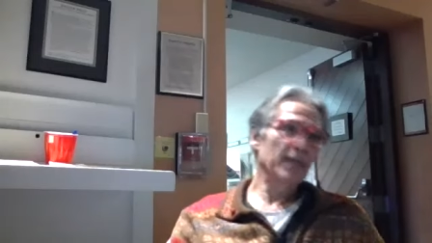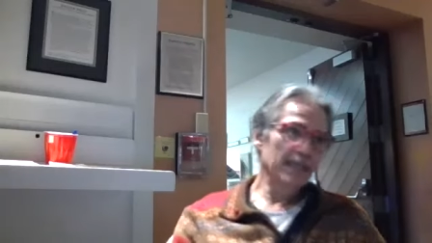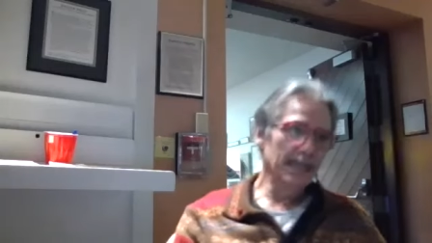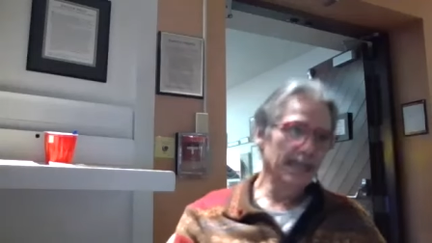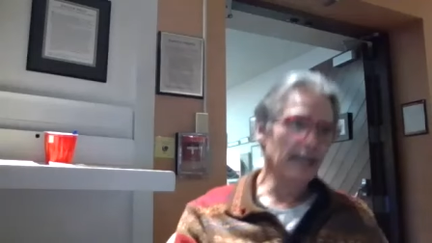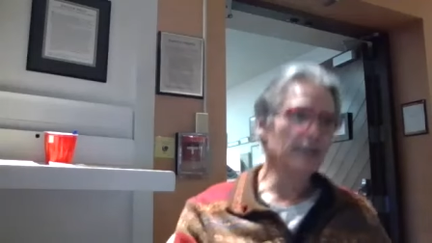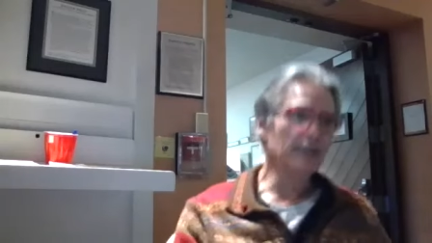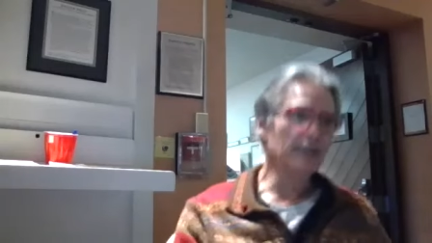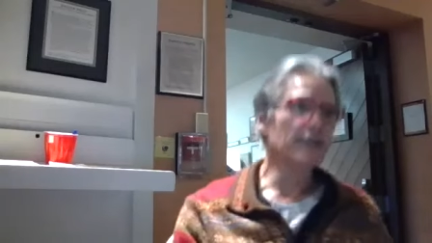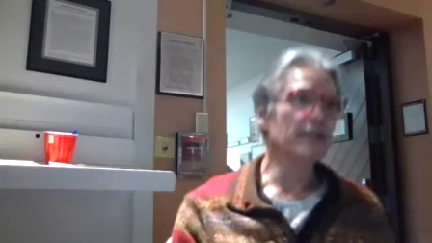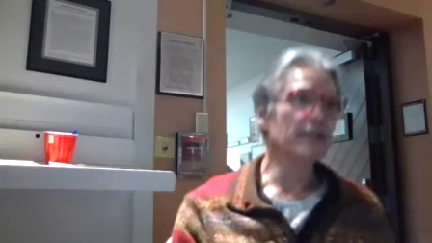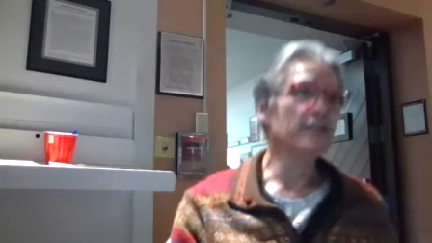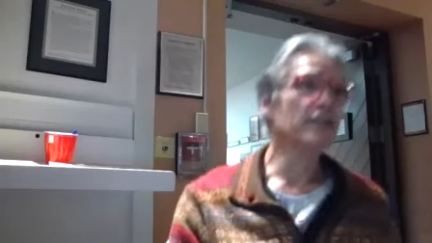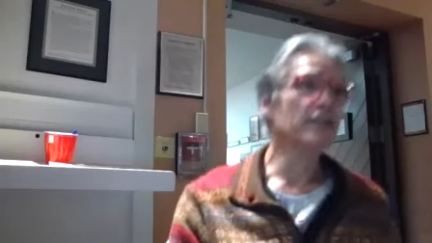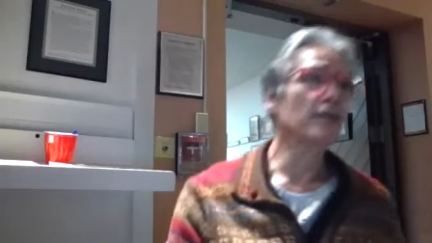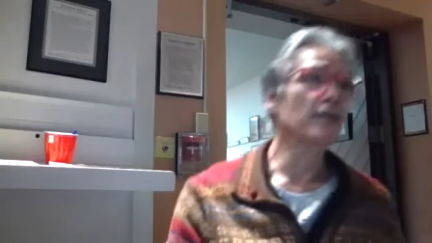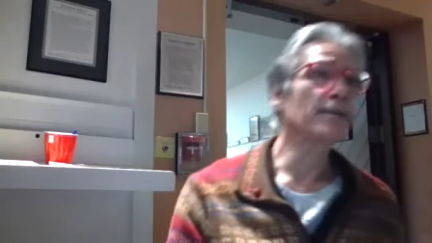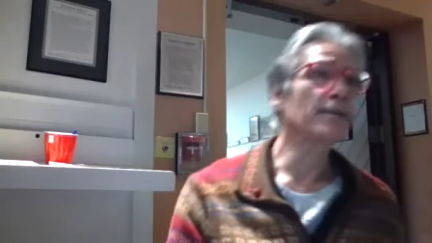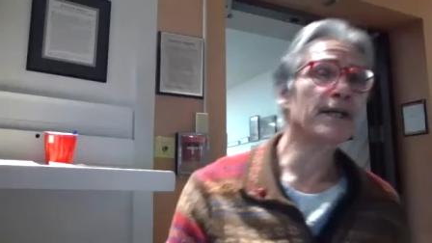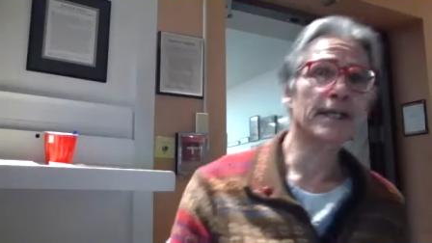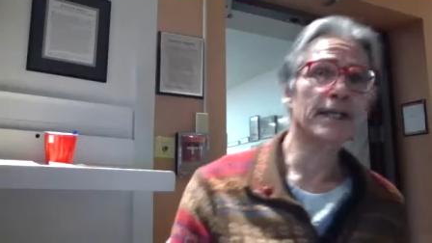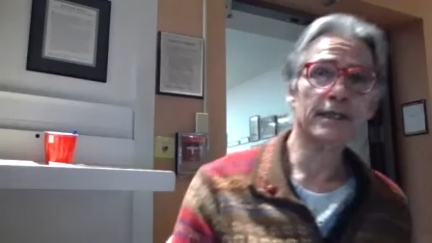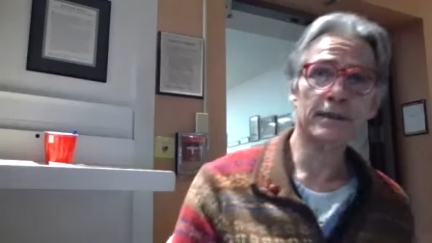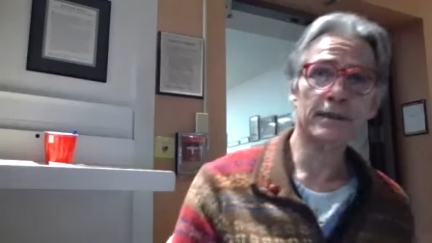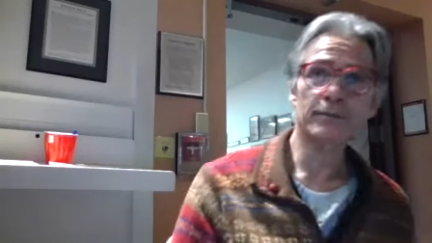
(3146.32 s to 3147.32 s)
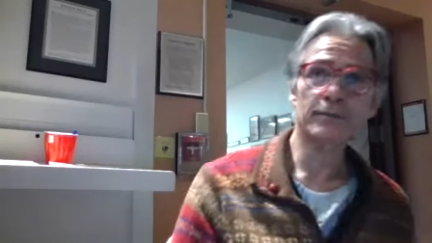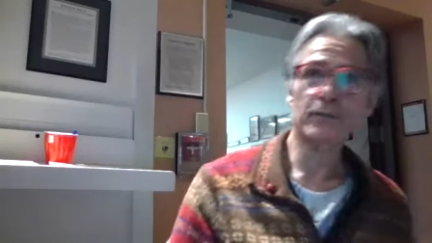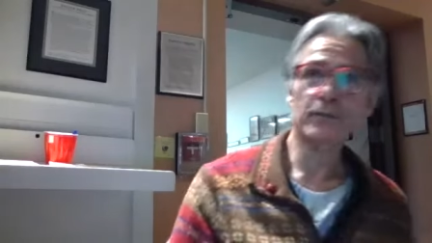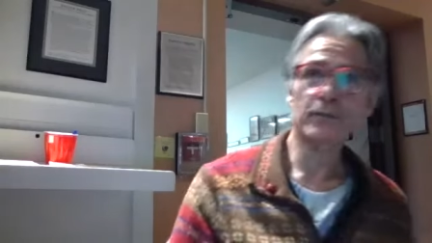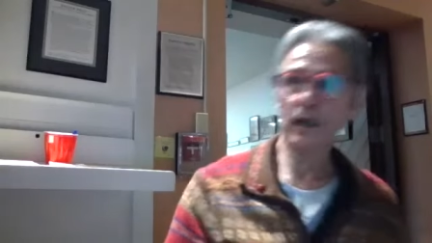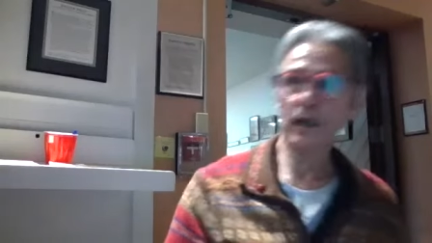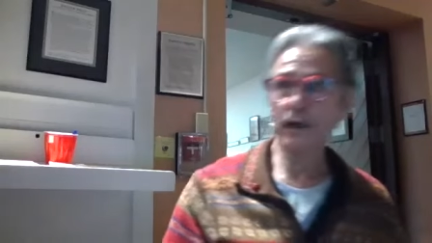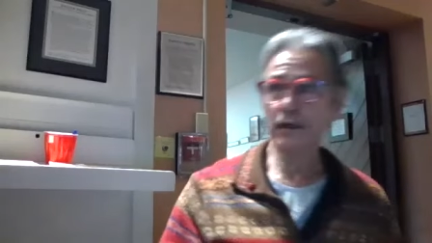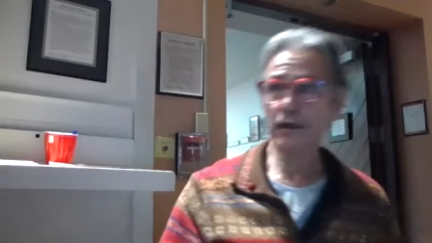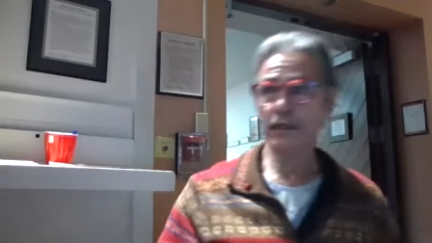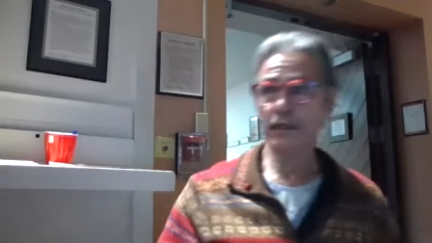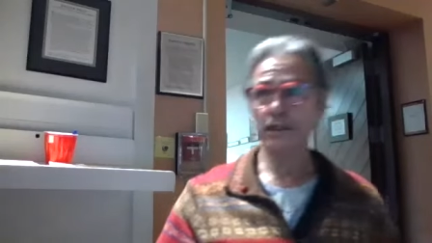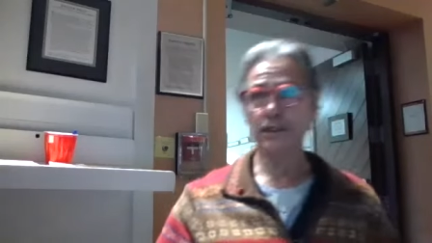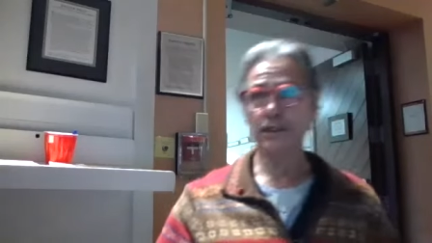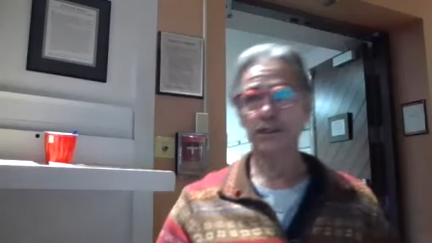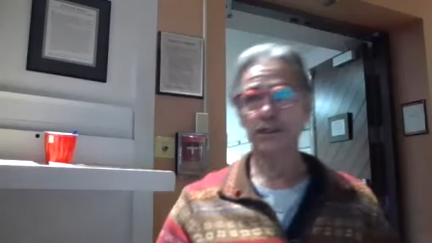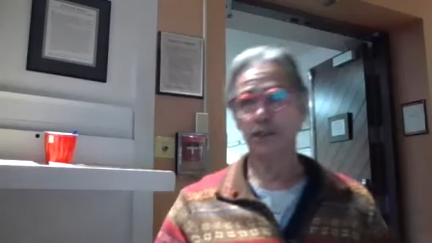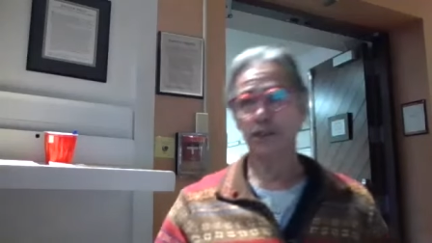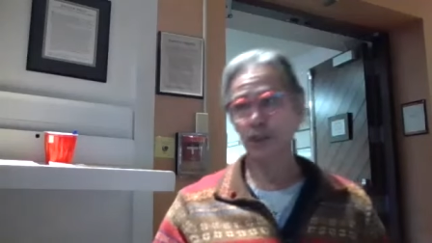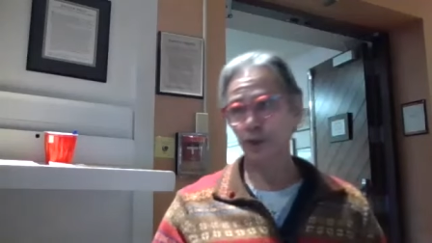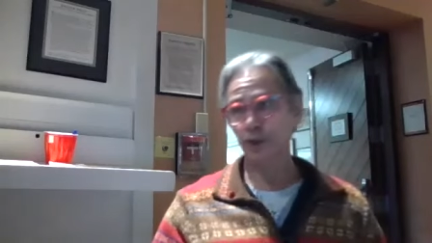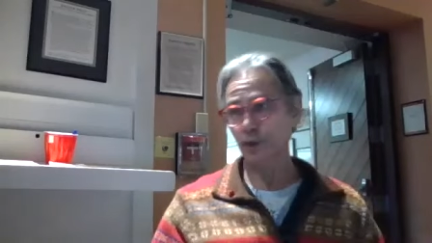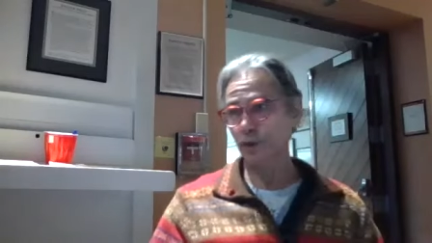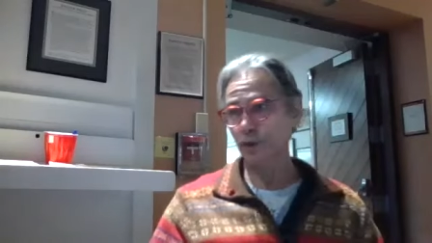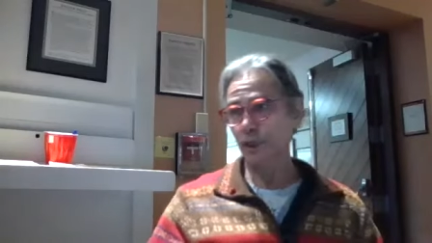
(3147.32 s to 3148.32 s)
but no, there's so many
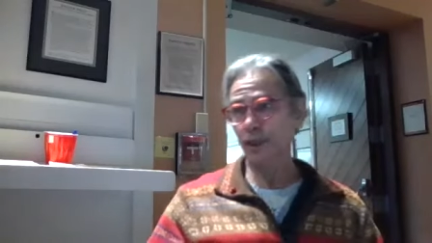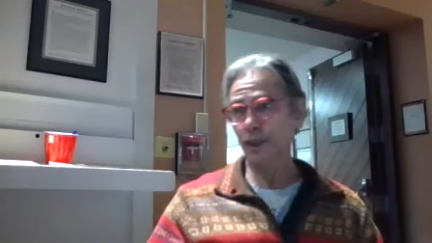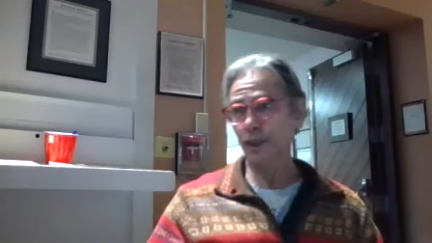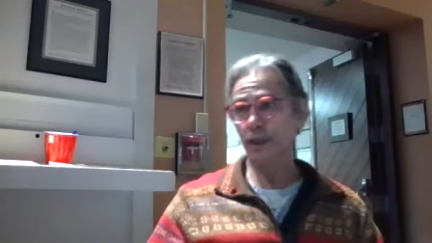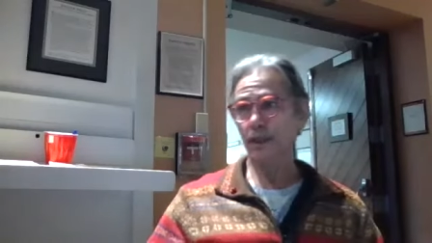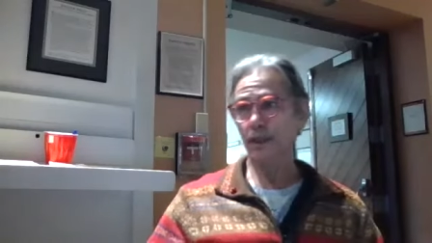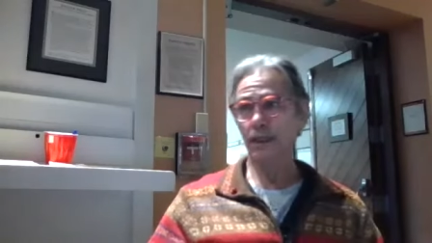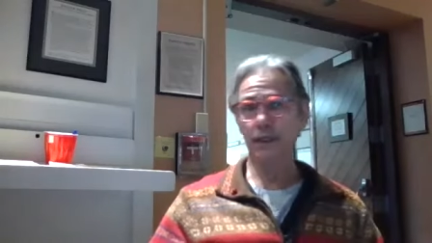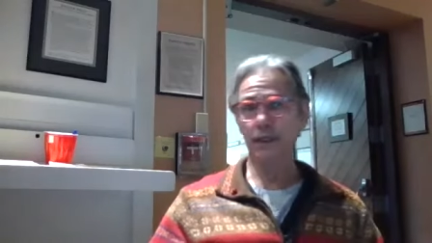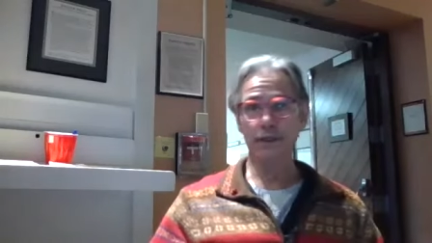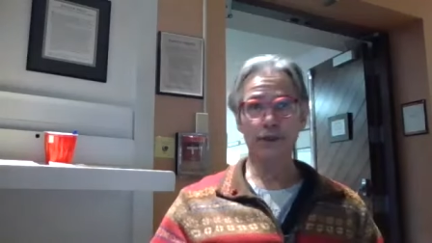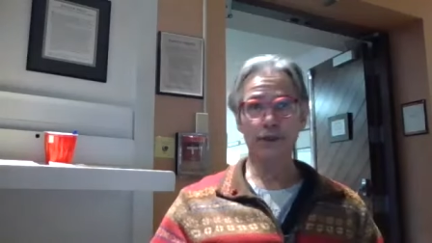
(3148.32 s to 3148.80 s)
artists who uh,